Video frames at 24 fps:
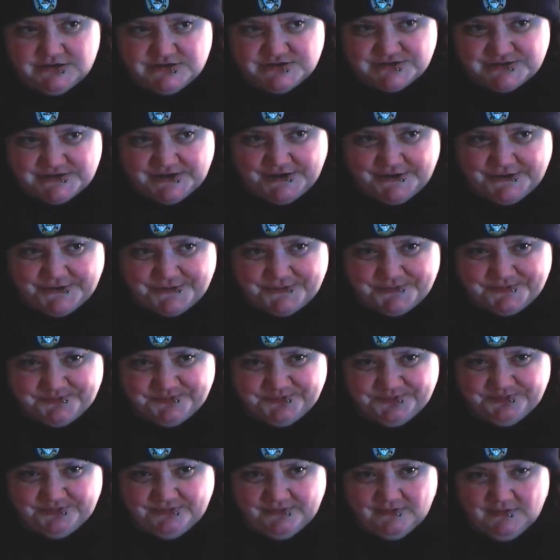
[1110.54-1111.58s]
so,
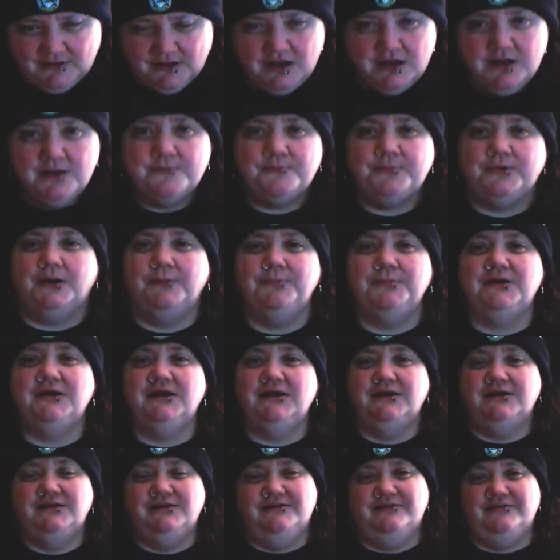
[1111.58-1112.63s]
but I'm going
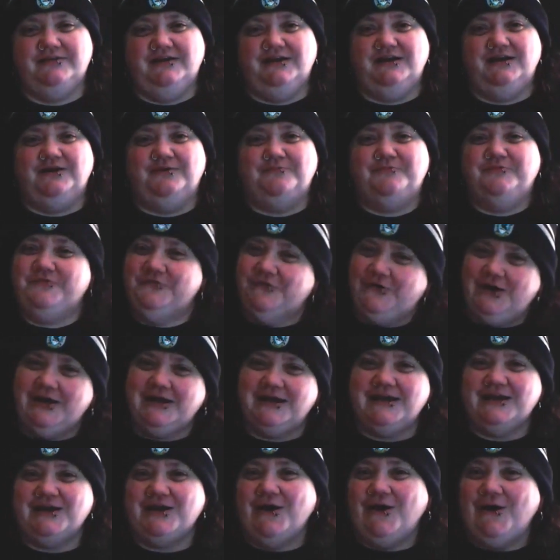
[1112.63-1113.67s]
to end it there before I
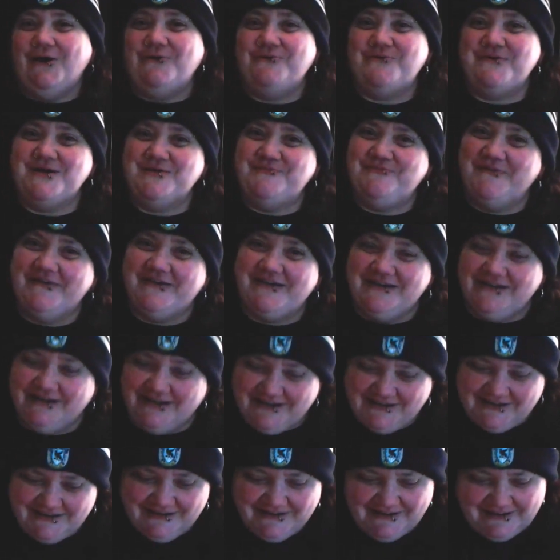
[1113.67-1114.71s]
get all weepy
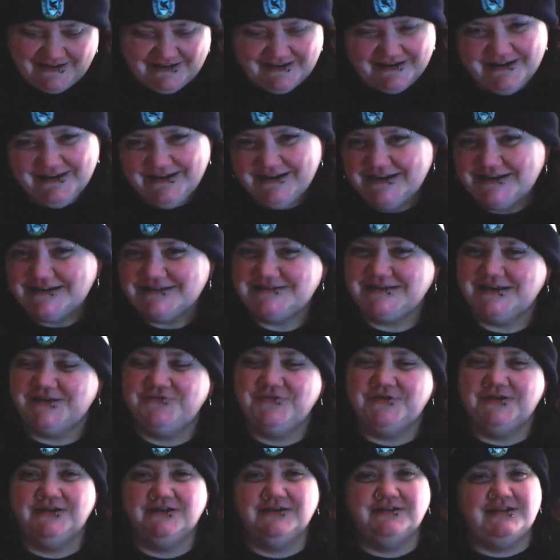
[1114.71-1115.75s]
again. It's
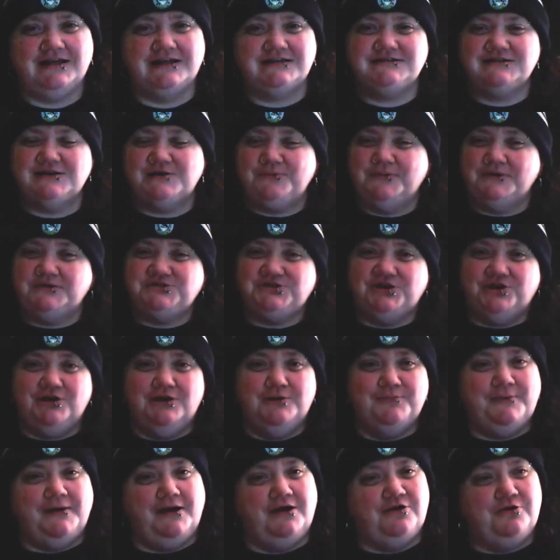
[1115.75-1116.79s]
even, that's how much
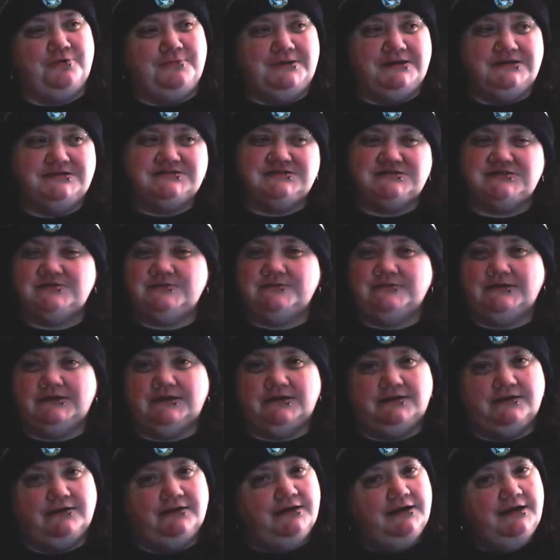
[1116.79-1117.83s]
Harry Potter means to
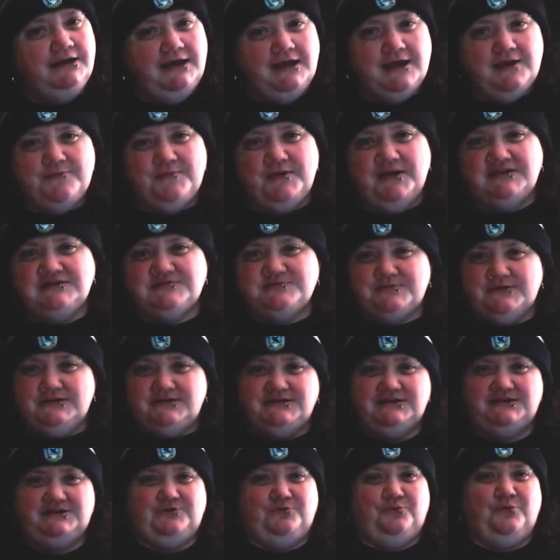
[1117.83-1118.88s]
me. It makes me
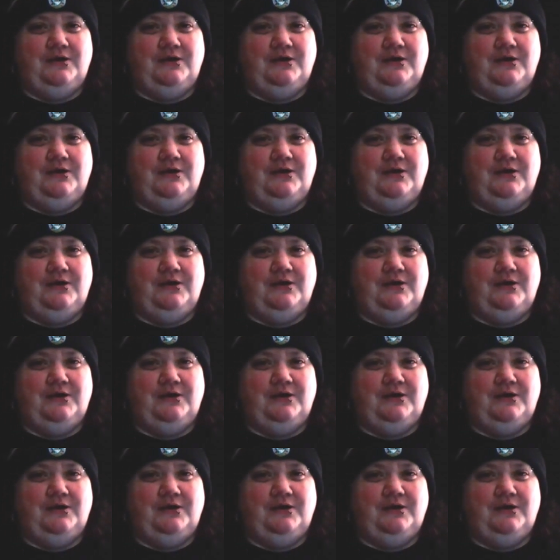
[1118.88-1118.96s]
feel